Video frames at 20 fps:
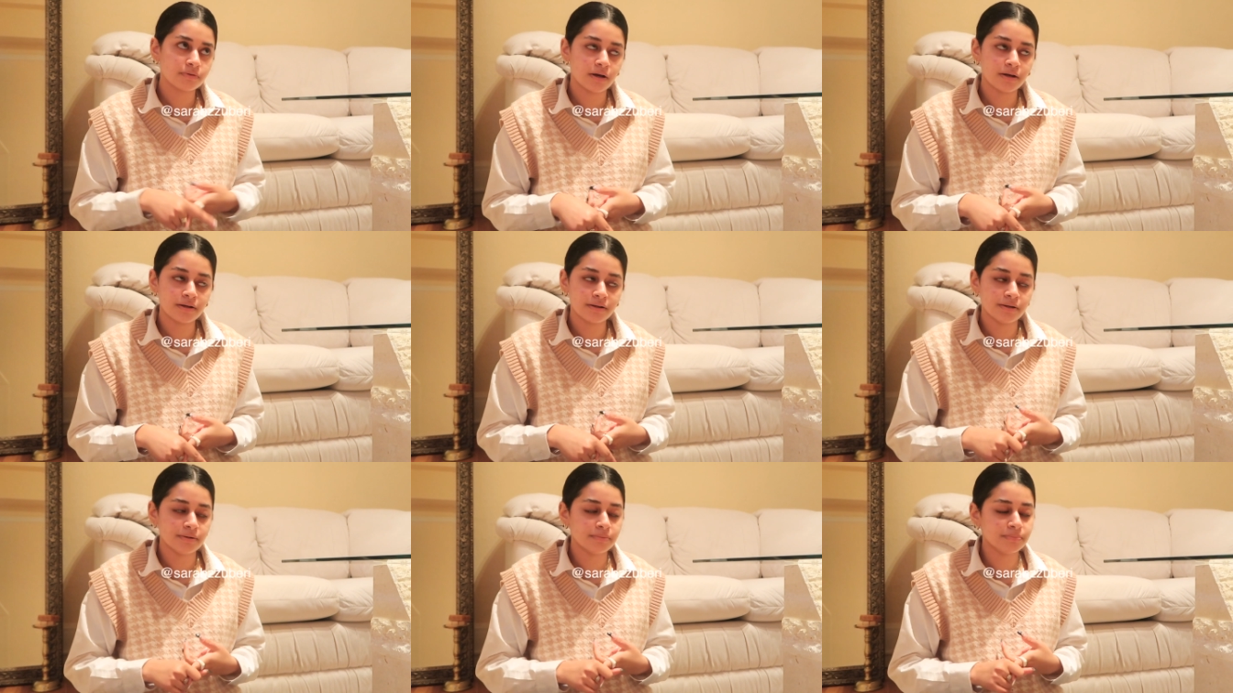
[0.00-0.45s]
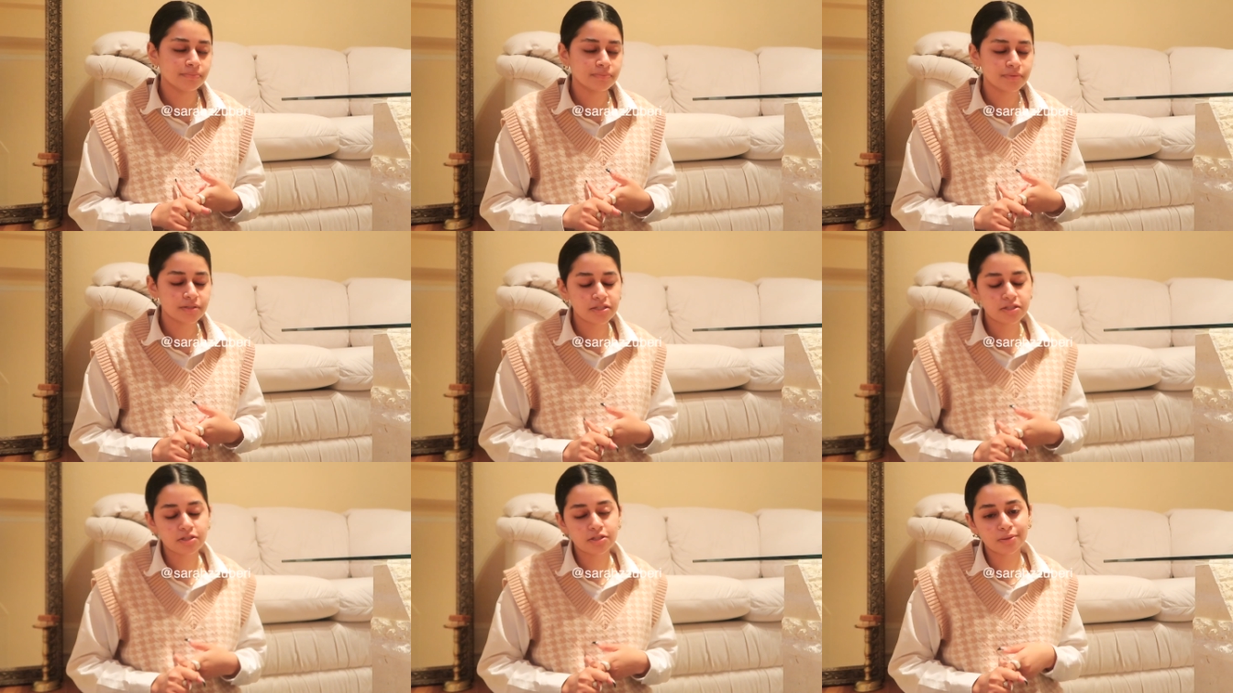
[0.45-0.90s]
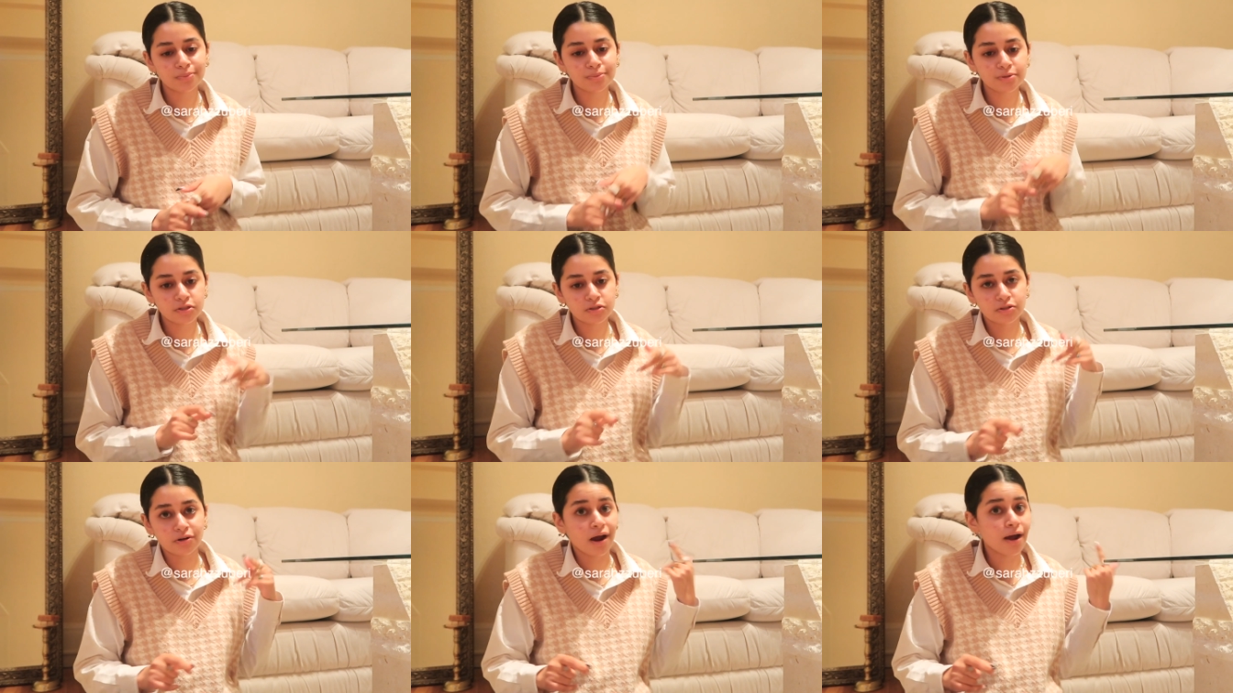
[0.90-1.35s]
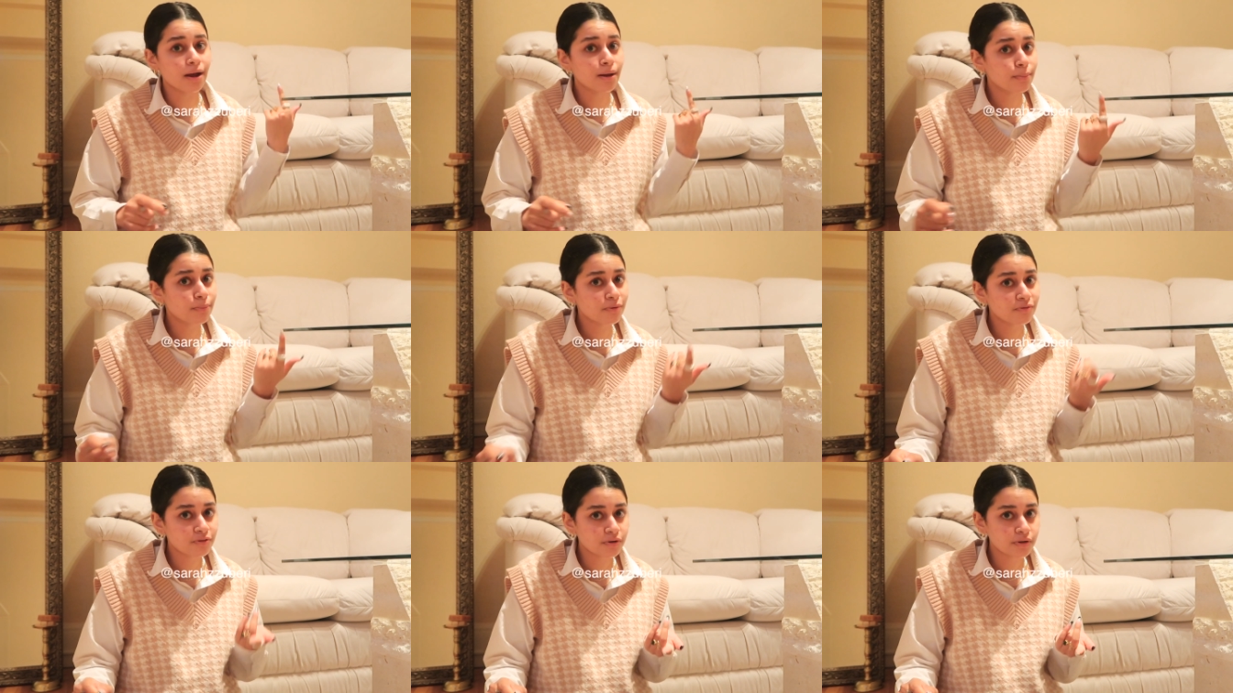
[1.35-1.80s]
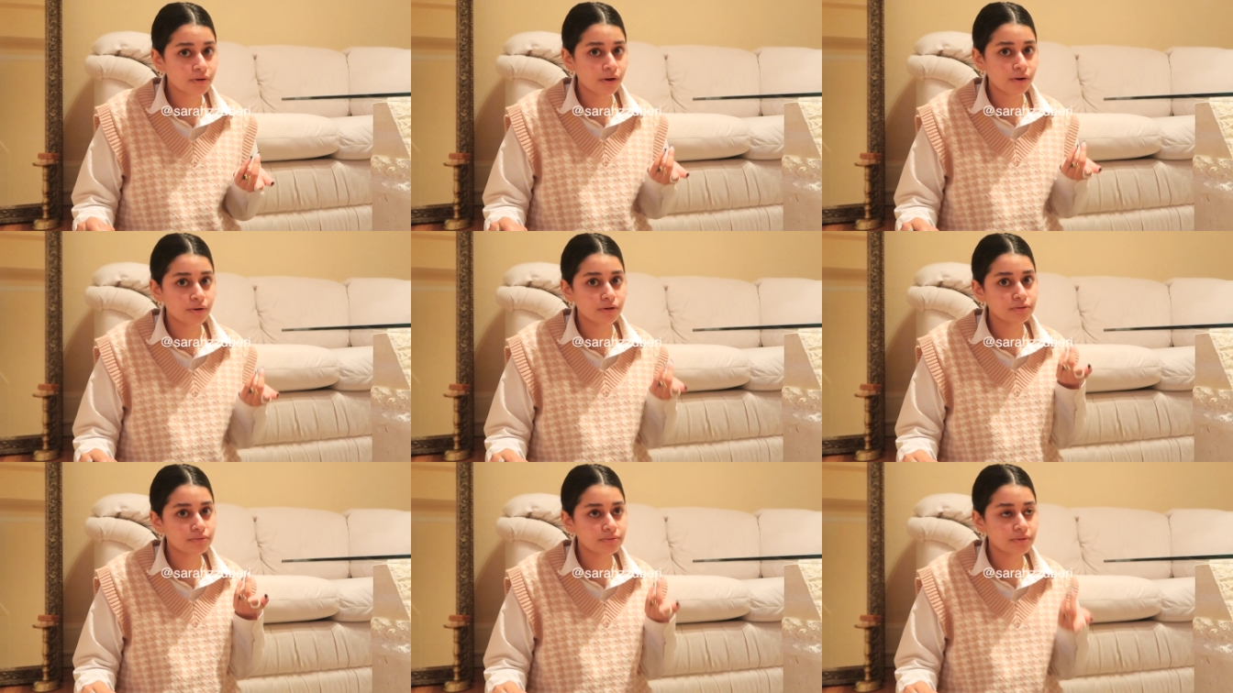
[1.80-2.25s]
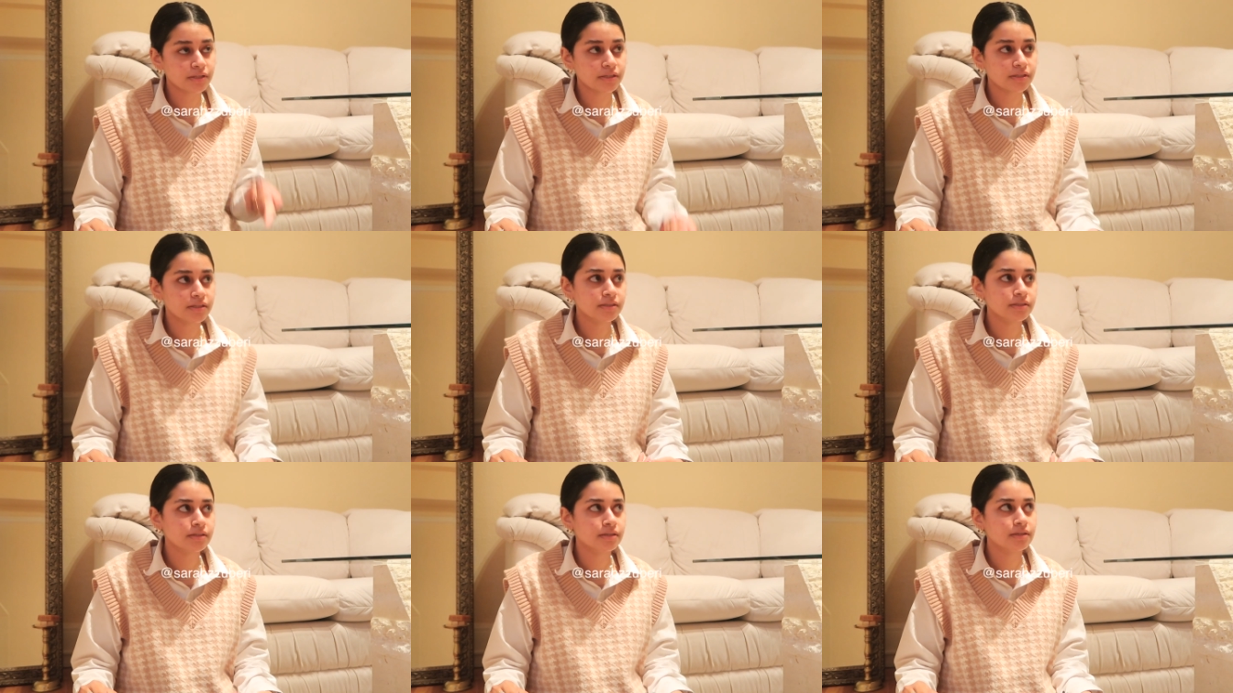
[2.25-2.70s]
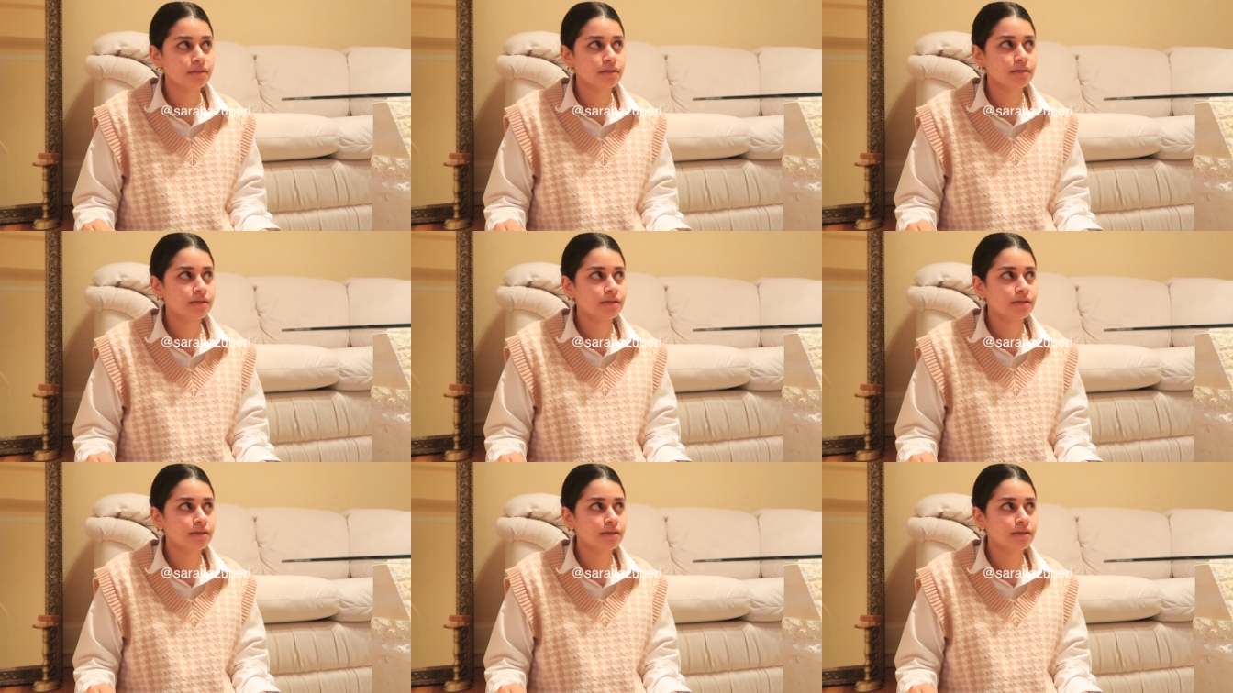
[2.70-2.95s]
Um, subscribe if you're not already.